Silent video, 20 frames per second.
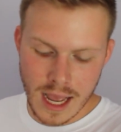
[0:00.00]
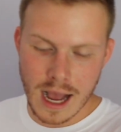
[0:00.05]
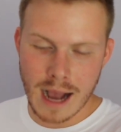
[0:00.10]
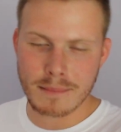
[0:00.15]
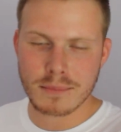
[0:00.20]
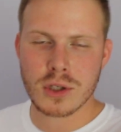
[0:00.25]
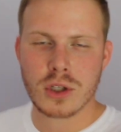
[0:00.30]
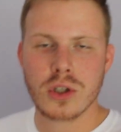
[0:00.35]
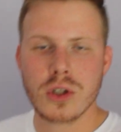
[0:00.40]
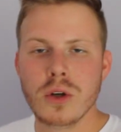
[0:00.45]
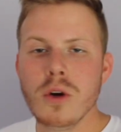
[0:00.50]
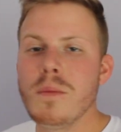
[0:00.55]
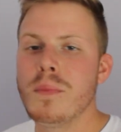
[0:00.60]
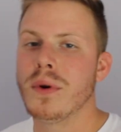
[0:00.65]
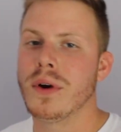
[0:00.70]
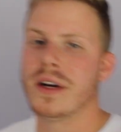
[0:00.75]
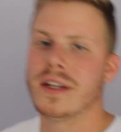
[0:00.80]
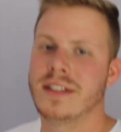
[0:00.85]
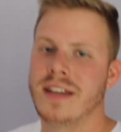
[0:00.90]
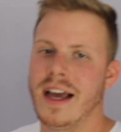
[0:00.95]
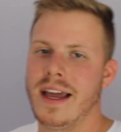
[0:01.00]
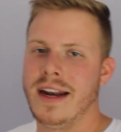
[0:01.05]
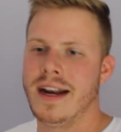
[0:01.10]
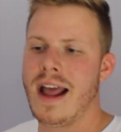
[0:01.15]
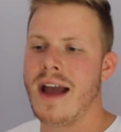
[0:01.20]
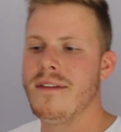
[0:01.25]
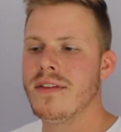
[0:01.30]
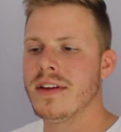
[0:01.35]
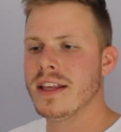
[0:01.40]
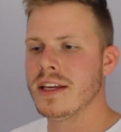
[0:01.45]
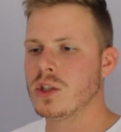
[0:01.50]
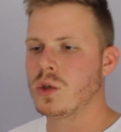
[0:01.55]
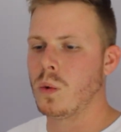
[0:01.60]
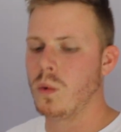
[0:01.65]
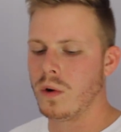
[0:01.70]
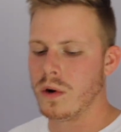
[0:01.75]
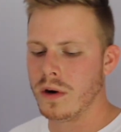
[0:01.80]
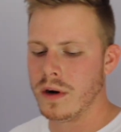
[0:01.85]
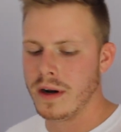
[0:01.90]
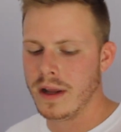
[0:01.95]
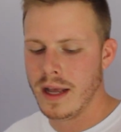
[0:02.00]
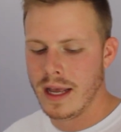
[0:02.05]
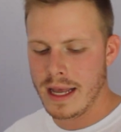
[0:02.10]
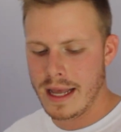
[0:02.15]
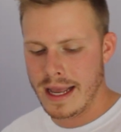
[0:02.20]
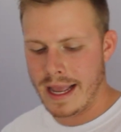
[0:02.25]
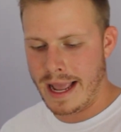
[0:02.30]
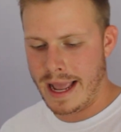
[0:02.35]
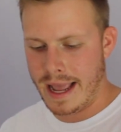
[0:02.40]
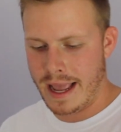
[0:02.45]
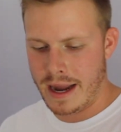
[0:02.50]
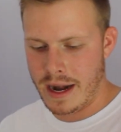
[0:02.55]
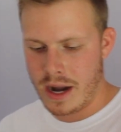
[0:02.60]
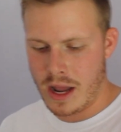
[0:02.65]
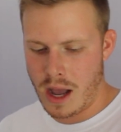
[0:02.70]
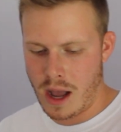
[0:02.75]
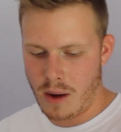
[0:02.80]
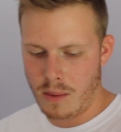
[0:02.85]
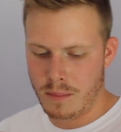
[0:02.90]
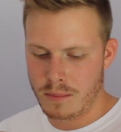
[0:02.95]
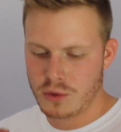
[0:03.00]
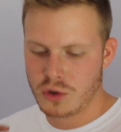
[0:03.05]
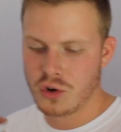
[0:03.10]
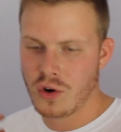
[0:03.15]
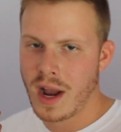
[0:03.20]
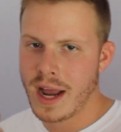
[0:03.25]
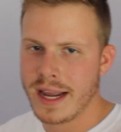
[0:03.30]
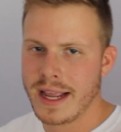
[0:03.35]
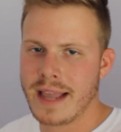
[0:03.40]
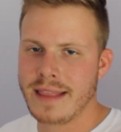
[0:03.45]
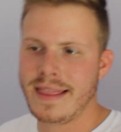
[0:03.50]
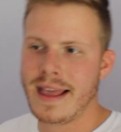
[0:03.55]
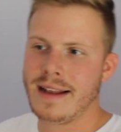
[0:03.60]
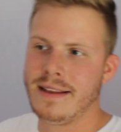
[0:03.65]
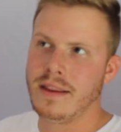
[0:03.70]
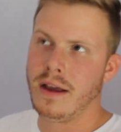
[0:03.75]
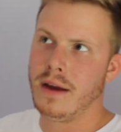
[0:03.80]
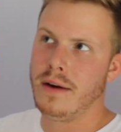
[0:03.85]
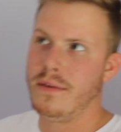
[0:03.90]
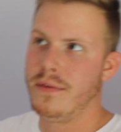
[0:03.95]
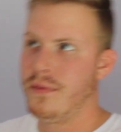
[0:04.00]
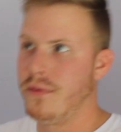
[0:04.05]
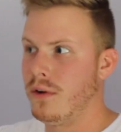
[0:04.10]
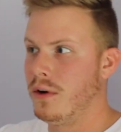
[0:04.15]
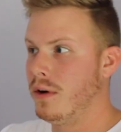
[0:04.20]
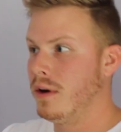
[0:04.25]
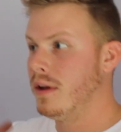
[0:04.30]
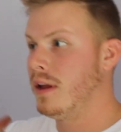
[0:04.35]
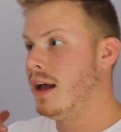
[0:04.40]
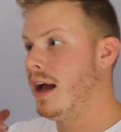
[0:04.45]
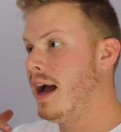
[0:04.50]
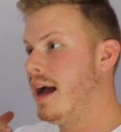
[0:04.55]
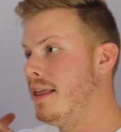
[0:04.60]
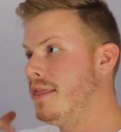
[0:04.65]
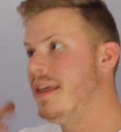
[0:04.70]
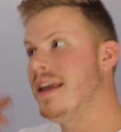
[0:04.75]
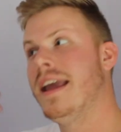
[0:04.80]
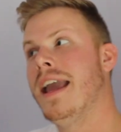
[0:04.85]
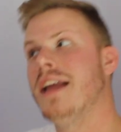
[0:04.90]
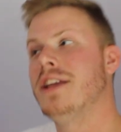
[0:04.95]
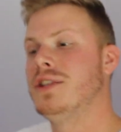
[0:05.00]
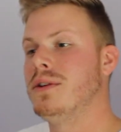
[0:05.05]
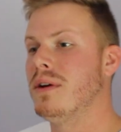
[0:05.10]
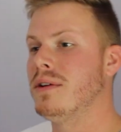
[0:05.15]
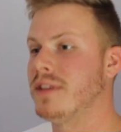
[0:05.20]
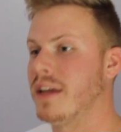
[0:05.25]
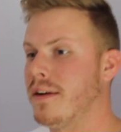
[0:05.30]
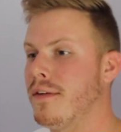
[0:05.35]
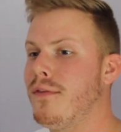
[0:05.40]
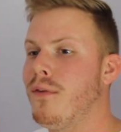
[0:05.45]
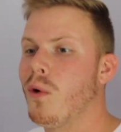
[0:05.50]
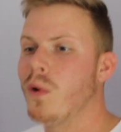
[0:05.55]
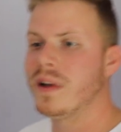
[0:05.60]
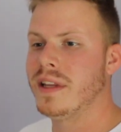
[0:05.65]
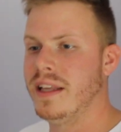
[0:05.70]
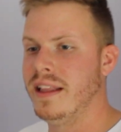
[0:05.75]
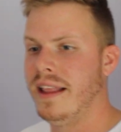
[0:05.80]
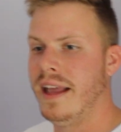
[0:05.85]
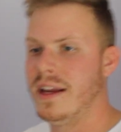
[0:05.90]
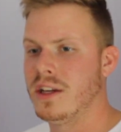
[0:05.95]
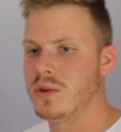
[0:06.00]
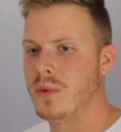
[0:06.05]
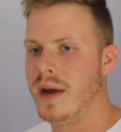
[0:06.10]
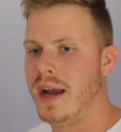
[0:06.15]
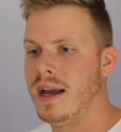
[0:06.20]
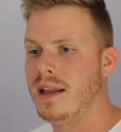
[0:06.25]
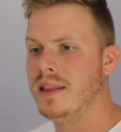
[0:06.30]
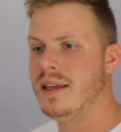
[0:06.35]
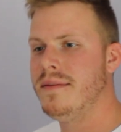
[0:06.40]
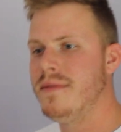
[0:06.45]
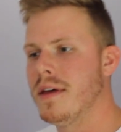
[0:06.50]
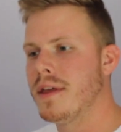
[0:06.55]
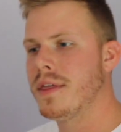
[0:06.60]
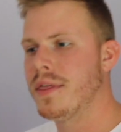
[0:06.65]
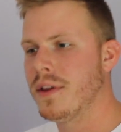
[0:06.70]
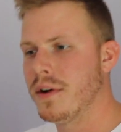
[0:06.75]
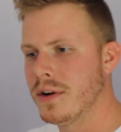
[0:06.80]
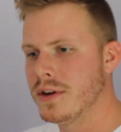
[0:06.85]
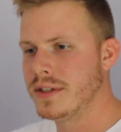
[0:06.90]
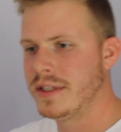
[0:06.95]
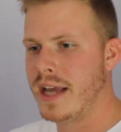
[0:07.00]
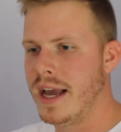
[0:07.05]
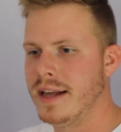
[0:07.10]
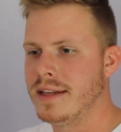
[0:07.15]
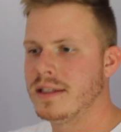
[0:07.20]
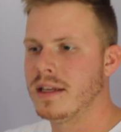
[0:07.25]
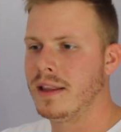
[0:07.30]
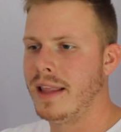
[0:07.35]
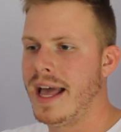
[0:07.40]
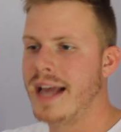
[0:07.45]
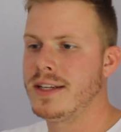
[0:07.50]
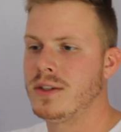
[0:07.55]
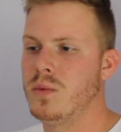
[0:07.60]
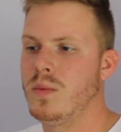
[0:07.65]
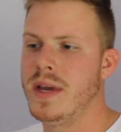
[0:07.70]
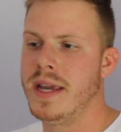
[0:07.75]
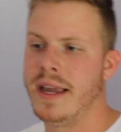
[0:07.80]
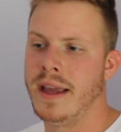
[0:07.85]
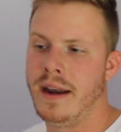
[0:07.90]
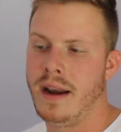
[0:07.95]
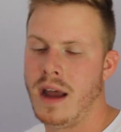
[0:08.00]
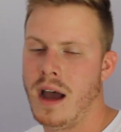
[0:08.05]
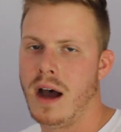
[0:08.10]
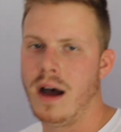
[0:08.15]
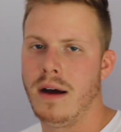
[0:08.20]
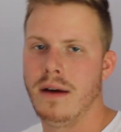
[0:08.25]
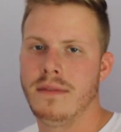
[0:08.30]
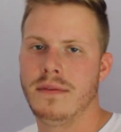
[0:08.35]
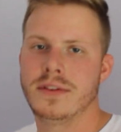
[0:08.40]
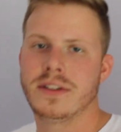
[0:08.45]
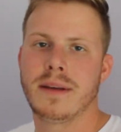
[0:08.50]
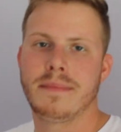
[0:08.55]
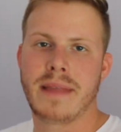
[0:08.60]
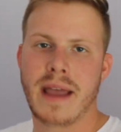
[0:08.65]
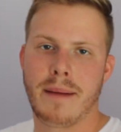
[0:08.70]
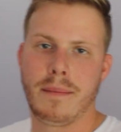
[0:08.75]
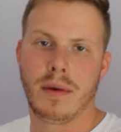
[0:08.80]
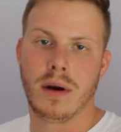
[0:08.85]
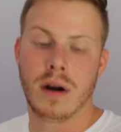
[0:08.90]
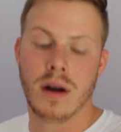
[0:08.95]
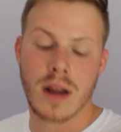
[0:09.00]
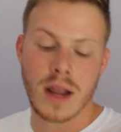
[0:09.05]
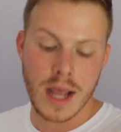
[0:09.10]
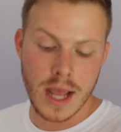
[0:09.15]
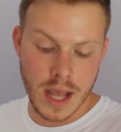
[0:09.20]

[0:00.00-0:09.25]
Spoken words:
I'm super excited. Everything's ordered, and trying to get that done for, I think H2O is like 14 days away. I leave the Thursday. It's the last weekend of September.